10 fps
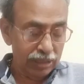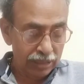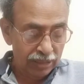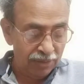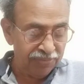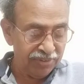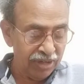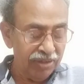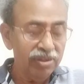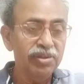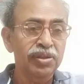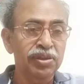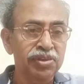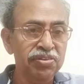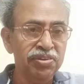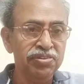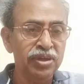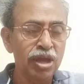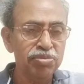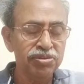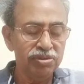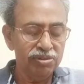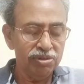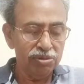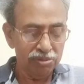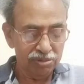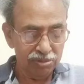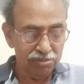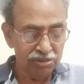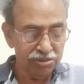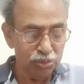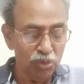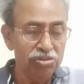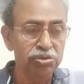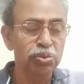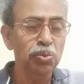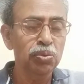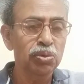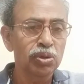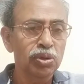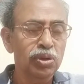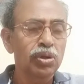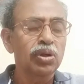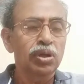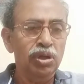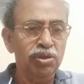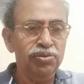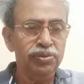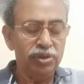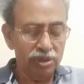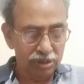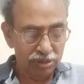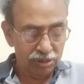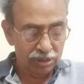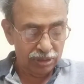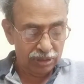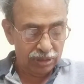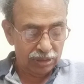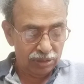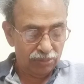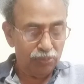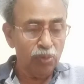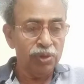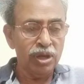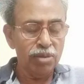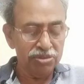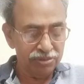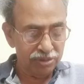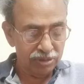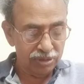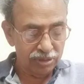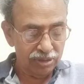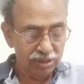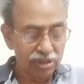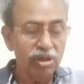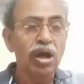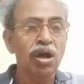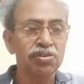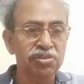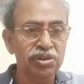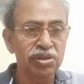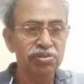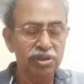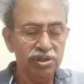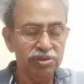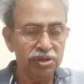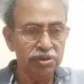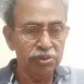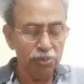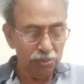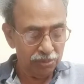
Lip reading: left side the 36 grams means 2H2 is 4 grams, oxygen is 32,